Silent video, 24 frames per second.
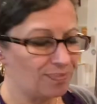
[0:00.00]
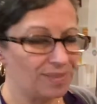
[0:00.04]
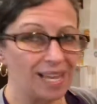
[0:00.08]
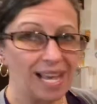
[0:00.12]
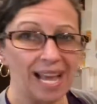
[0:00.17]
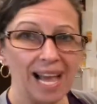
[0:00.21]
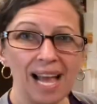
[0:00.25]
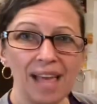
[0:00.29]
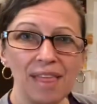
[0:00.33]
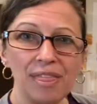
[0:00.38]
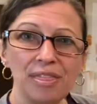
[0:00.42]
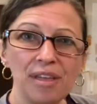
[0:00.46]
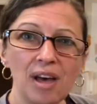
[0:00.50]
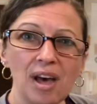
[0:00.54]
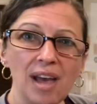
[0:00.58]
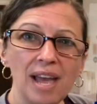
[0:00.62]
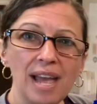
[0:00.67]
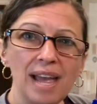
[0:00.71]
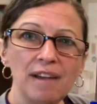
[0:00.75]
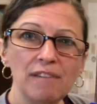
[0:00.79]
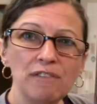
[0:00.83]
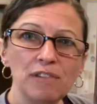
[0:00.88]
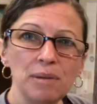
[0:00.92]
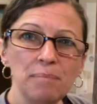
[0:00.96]
I thought
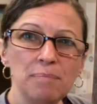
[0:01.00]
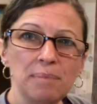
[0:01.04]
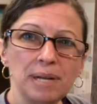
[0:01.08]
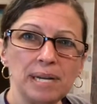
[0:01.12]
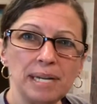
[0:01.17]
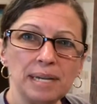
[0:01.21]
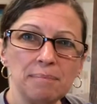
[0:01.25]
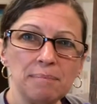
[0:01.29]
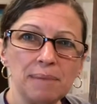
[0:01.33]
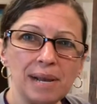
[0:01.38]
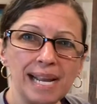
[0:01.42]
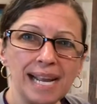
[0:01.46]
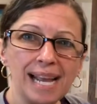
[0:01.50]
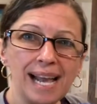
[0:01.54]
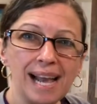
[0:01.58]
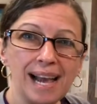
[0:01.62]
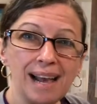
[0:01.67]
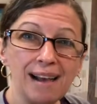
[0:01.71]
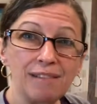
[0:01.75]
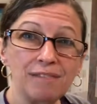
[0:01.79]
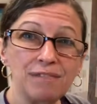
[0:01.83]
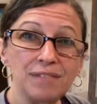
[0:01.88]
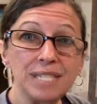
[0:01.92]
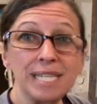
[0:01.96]
everybody might
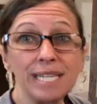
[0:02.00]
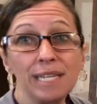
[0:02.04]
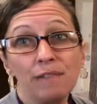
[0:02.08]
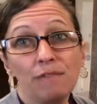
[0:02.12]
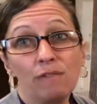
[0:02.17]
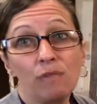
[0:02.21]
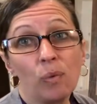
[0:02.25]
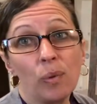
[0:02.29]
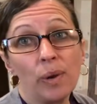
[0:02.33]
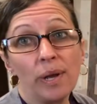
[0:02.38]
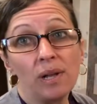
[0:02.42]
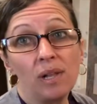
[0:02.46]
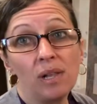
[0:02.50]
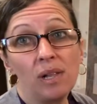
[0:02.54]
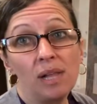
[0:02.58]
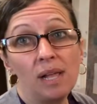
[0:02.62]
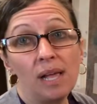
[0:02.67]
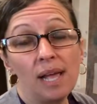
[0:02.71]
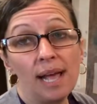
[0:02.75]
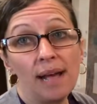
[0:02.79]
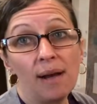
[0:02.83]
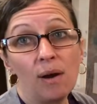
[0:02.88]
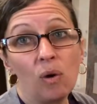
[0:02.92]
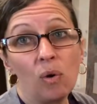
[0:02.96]
have tin foil
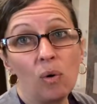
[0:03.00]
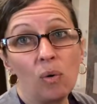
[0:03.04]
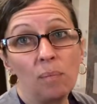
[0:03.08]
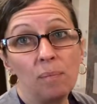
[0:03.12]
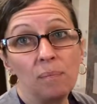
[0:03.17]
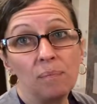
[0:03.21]
at home,